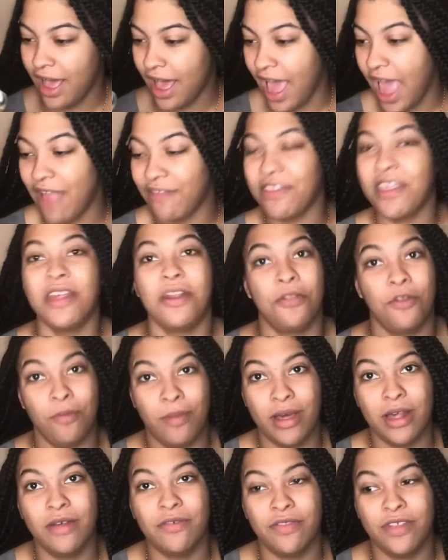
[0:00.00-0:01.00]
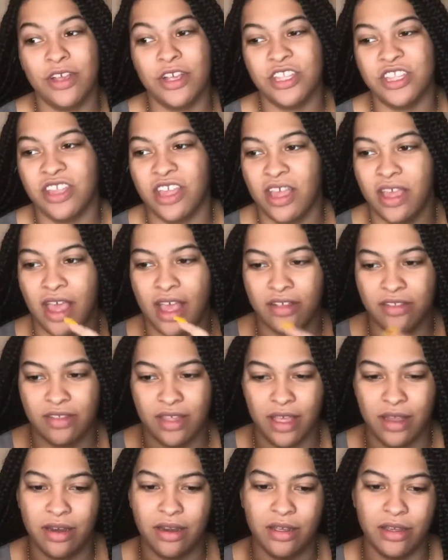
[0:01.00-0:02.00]
I have to get another bottle of this. They
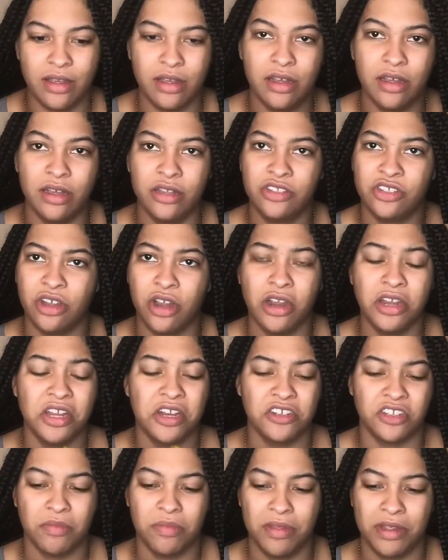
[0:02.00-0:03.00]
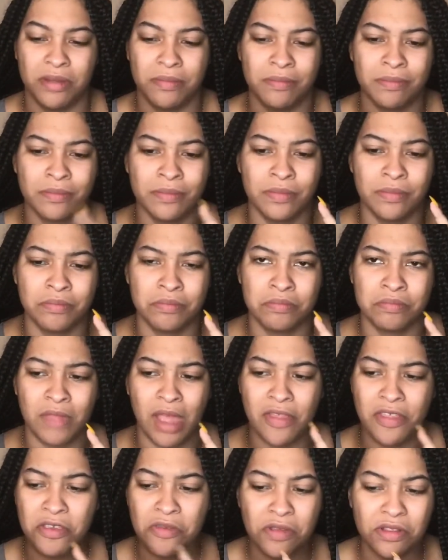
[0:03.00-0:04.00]
said Target or something.
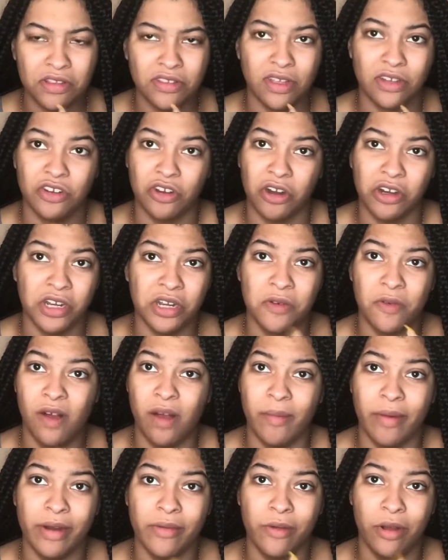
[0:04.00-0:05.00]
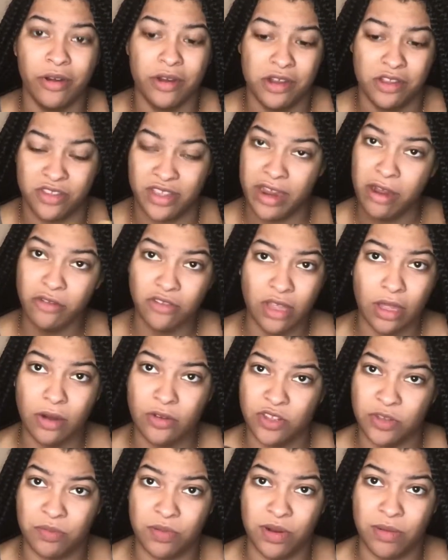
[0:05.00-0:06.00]
I think you get this at Target, Walmart, Walgreens. Carol's
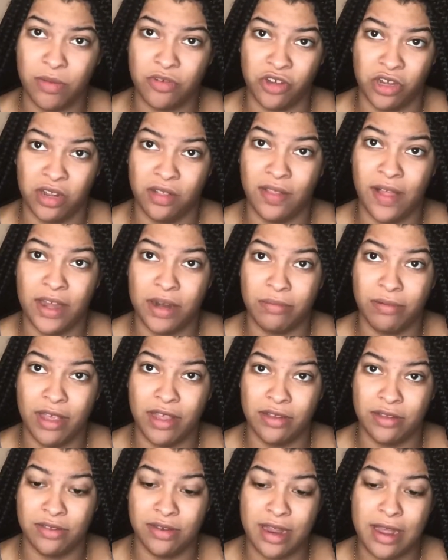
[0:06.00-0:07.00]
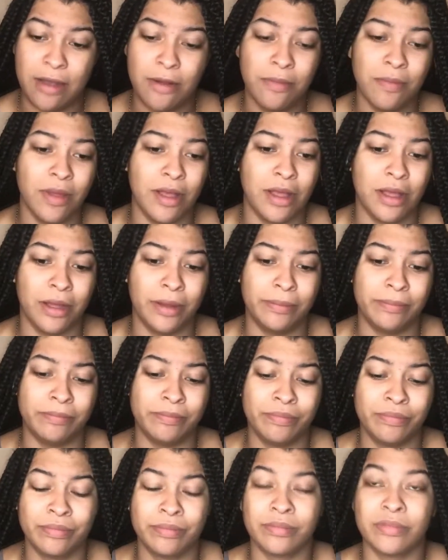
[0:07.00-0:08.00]
Daughters is pretty much in a lot of places now.
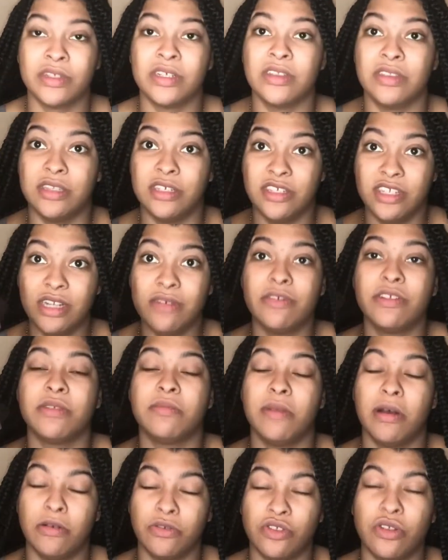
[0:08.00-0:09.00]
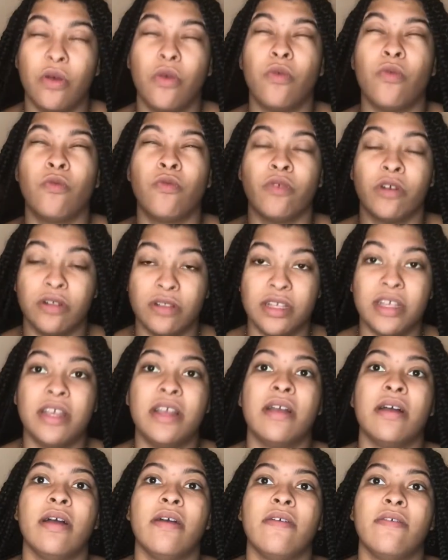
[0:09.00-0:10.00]
This stuff smells
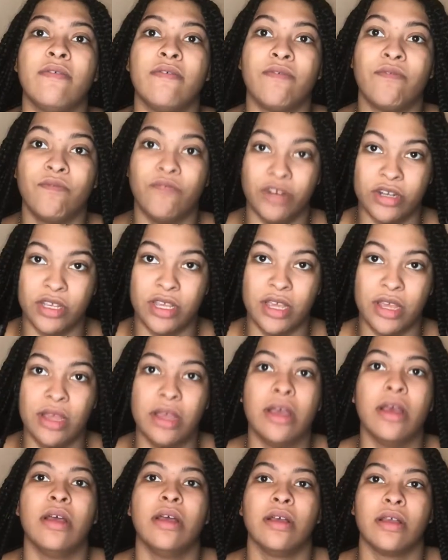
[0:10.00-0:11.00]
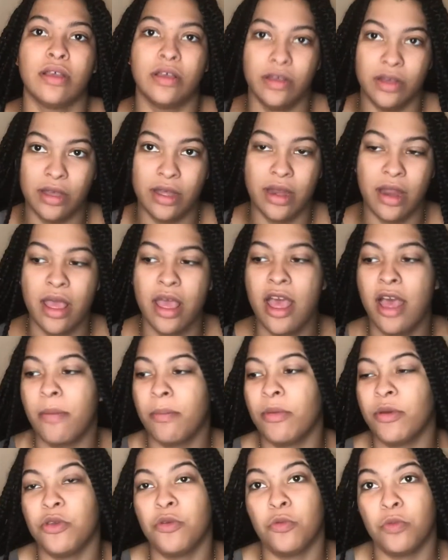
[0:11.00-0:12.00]
really freaking good.
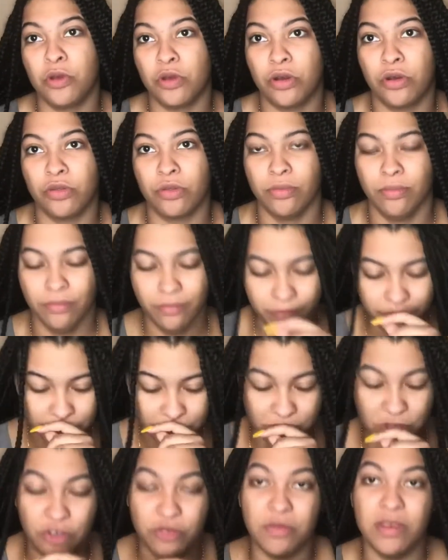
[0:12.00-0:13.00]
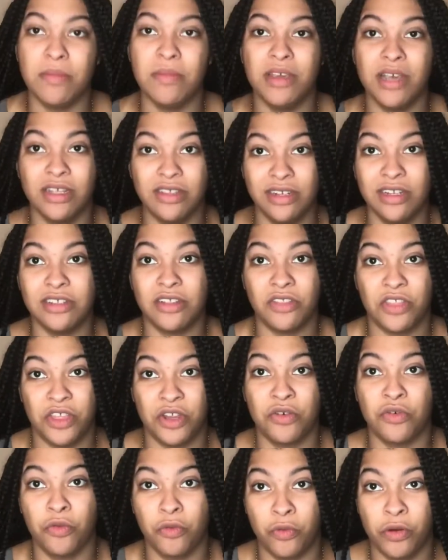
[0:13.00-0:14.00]
But you will go, excuse me, because it is a
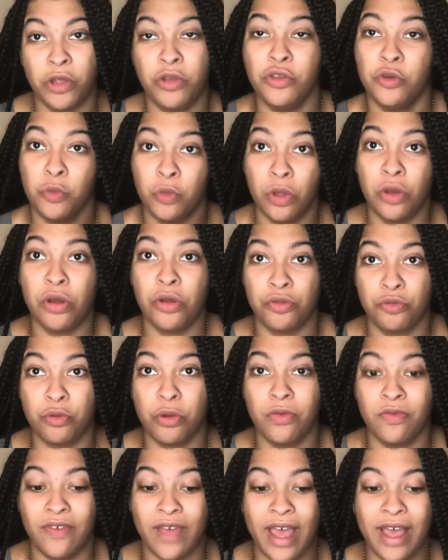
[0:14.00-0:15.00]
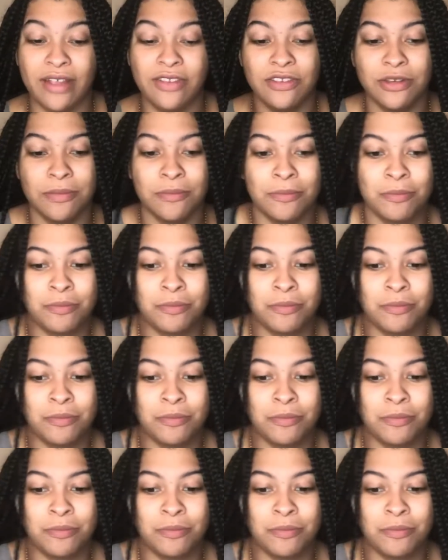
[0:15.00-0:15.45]
thinner oil, you will go through it fast.